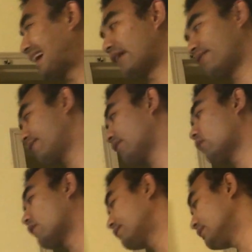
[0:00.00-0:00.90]
half
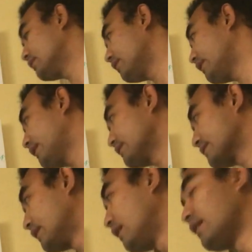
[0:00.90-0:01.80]
of the
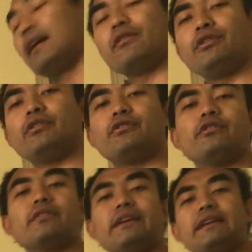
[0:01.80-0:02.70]
letters. Now
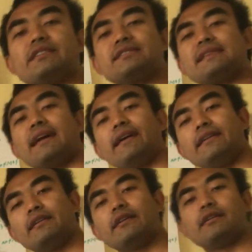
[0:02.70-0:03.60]
you know the English
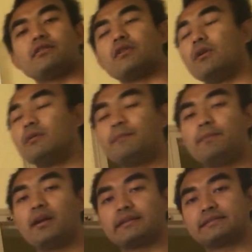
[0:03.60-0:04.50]
sign
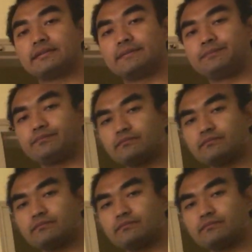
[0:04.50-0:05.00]
called plus,